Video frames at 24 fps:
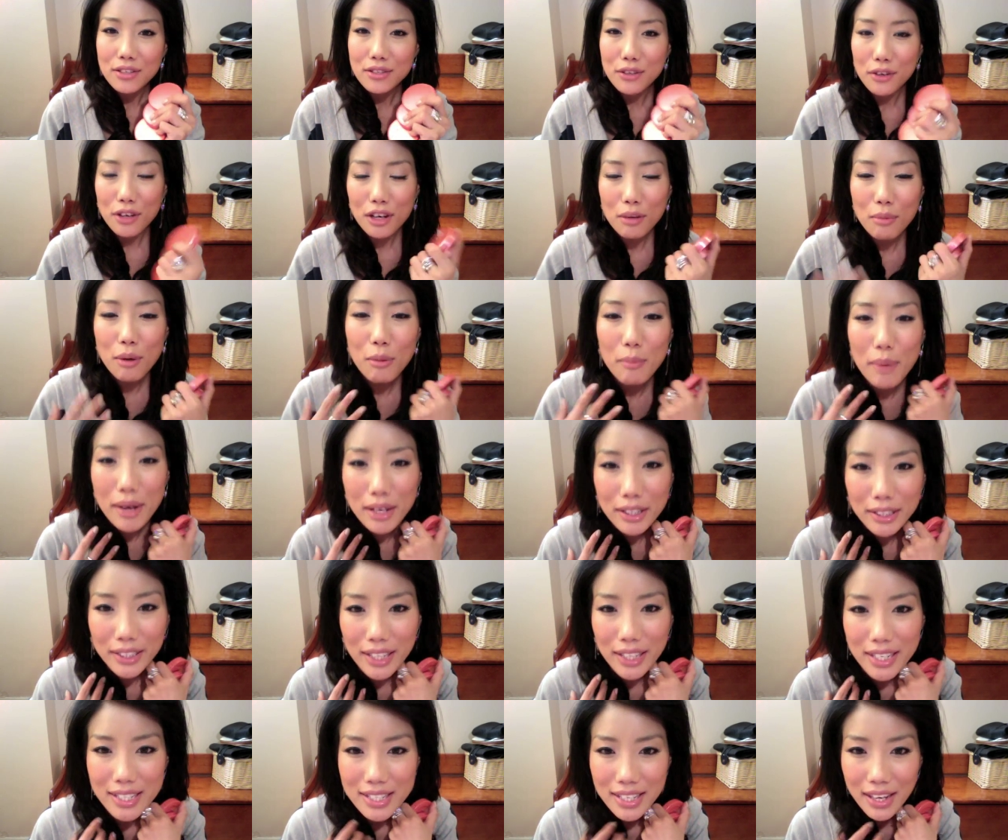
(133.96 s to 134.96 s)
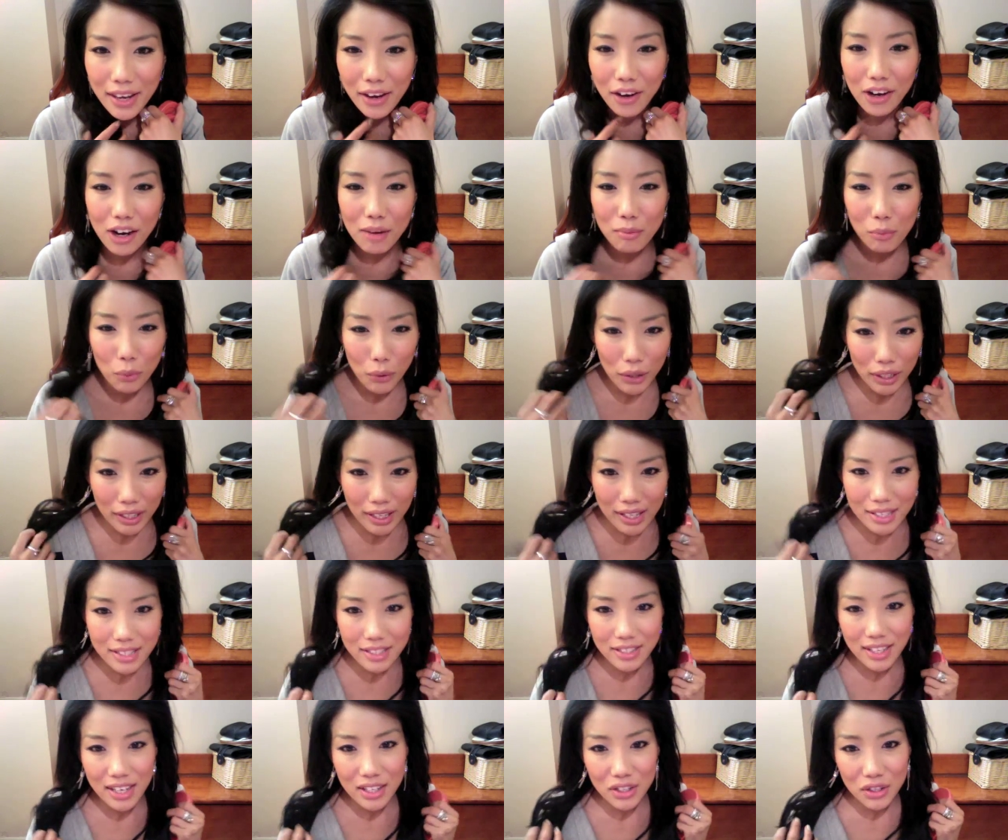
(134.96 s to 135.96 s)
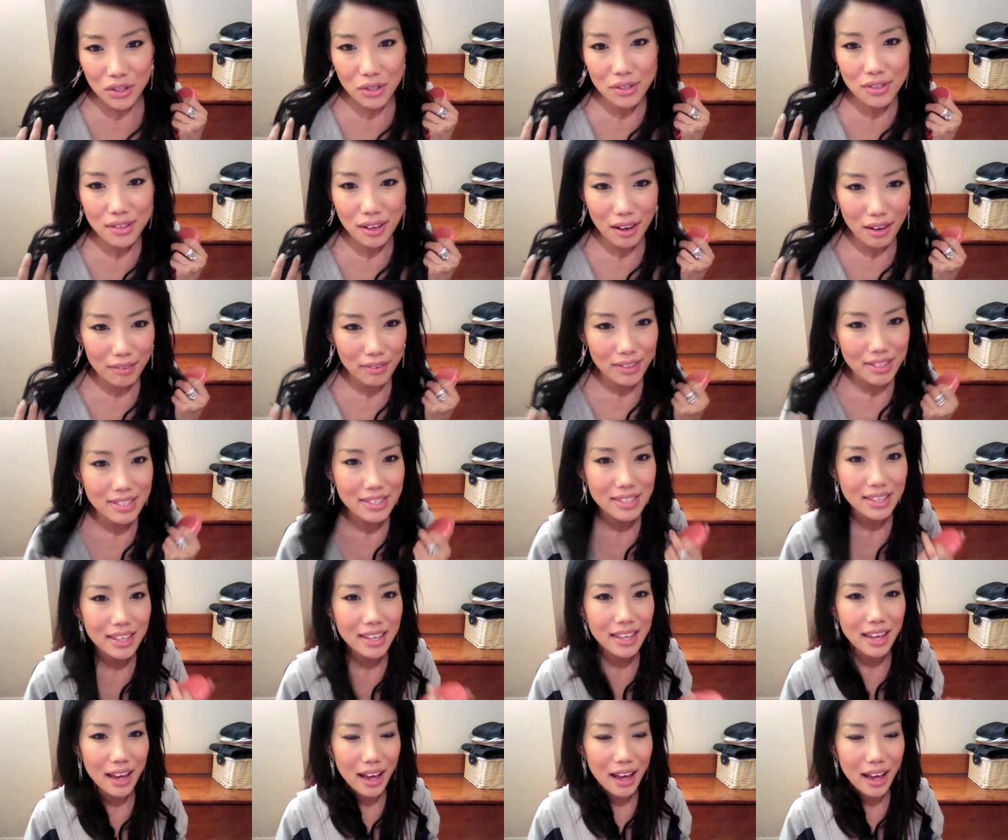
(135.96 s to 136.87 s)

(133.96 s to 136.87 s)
sorry about my crazy hair. I'm wearing extensions, obviously.